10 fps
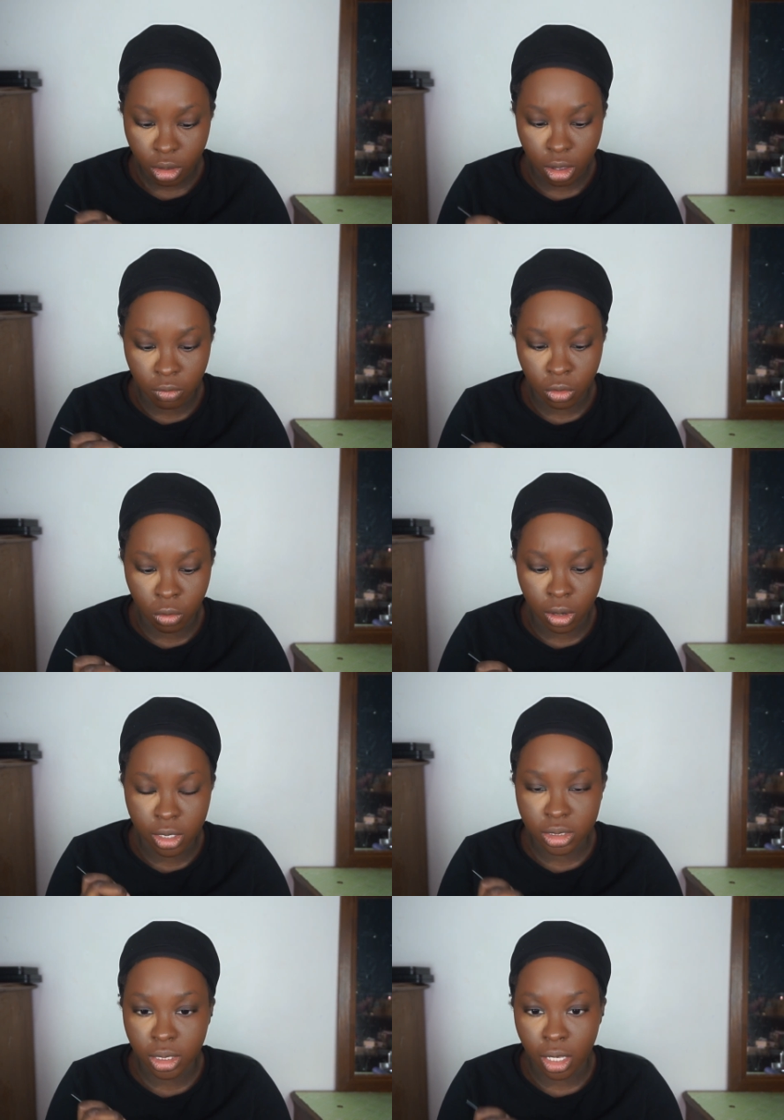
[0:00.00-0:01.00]
of
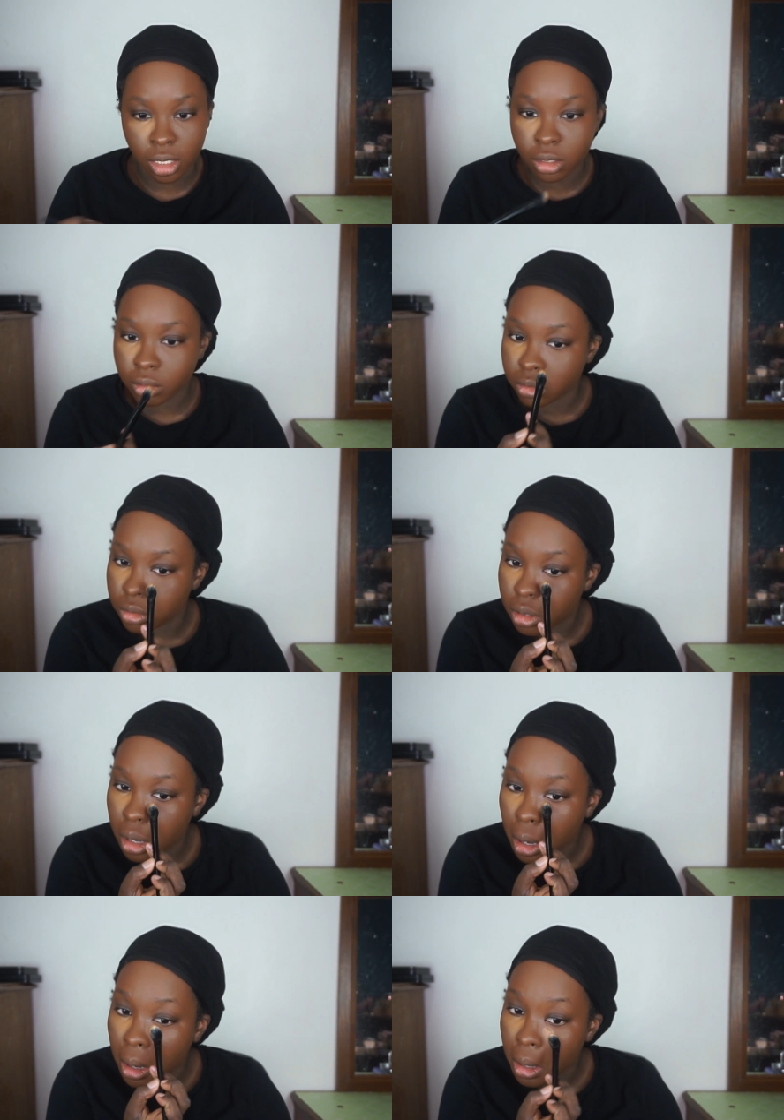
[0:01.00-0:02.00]
course, like,
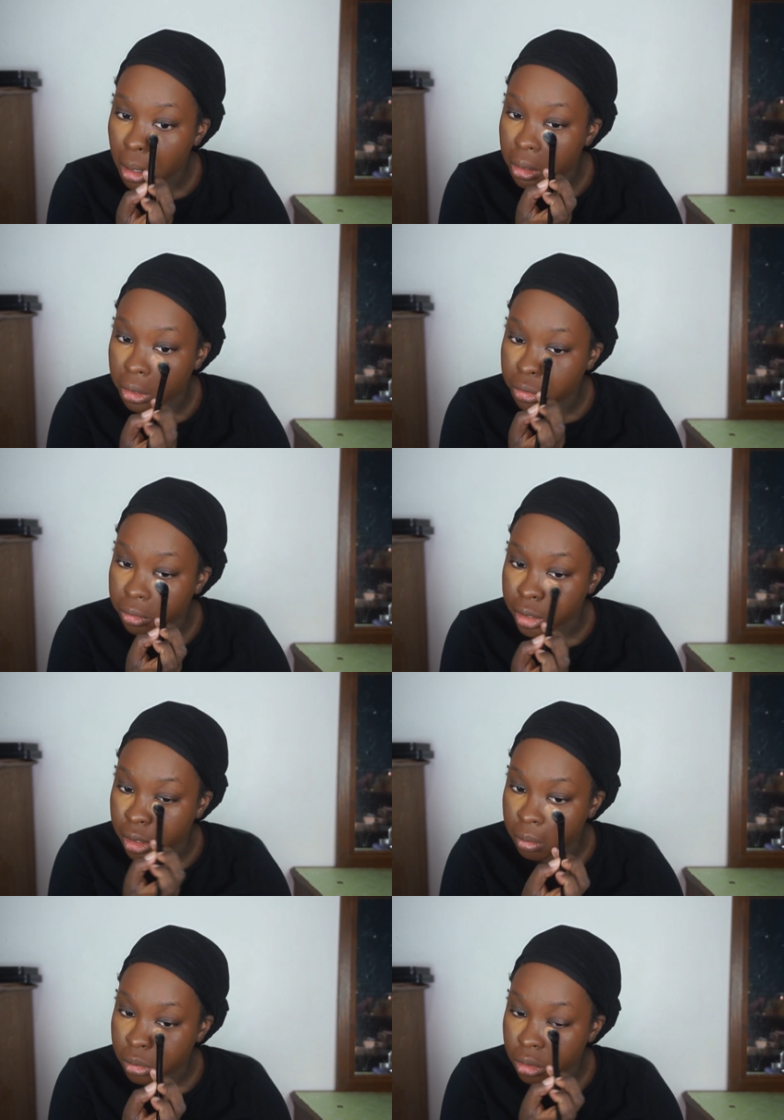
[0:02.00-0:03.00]
they're
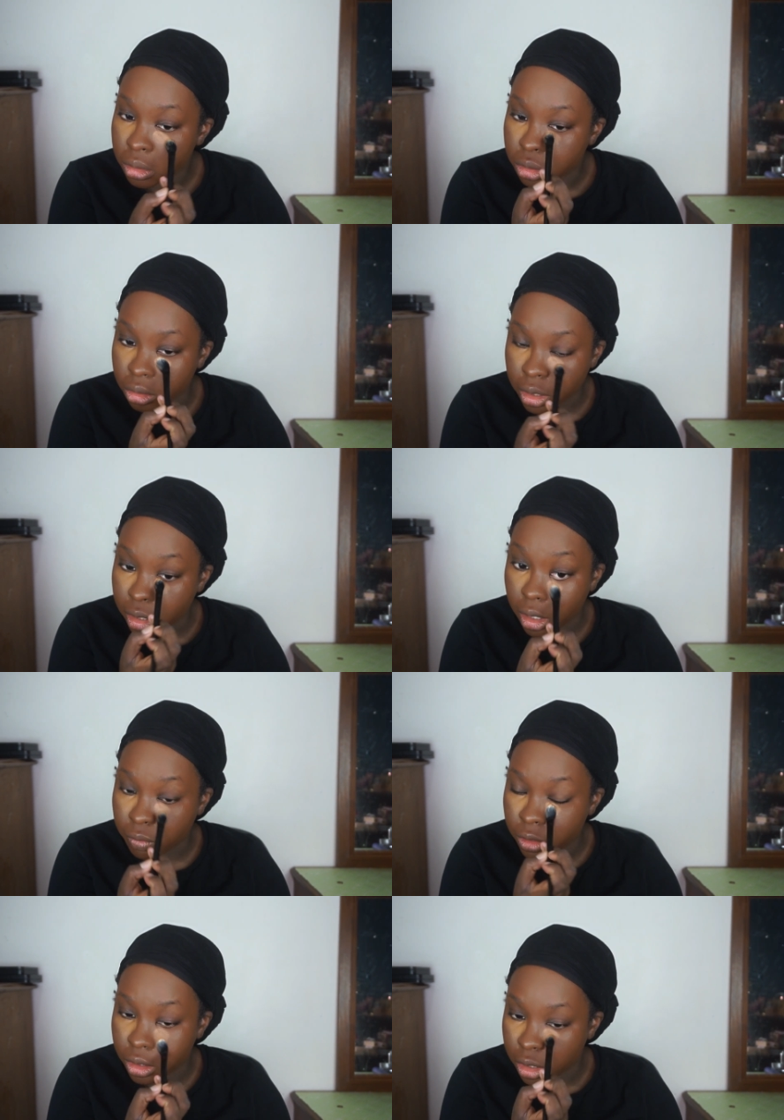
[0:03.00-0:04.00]
cream, so they
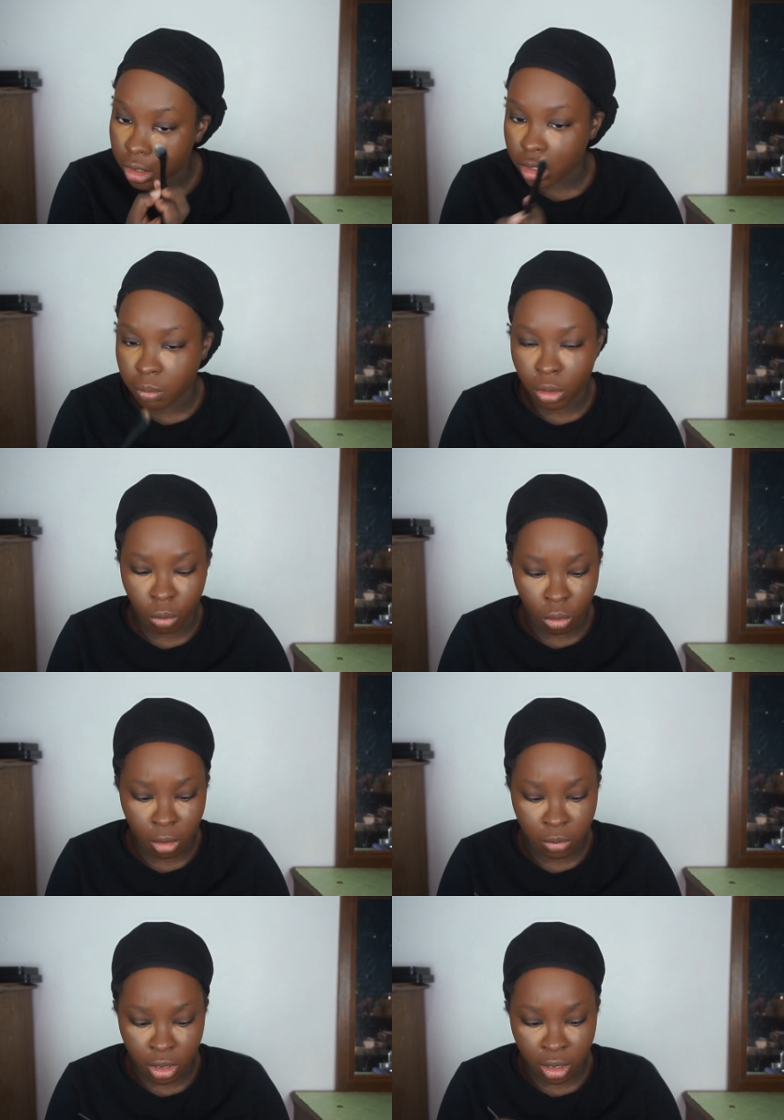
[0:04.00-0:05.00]
definitely need to be
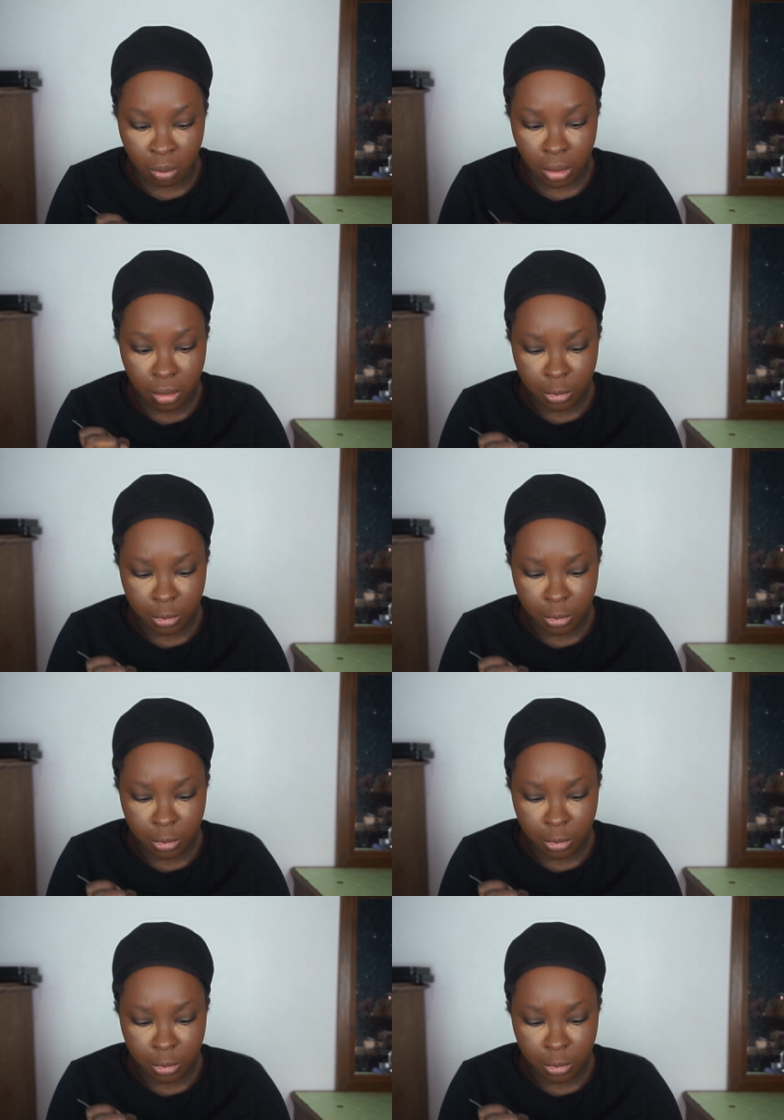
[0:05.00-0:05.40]
warmed up.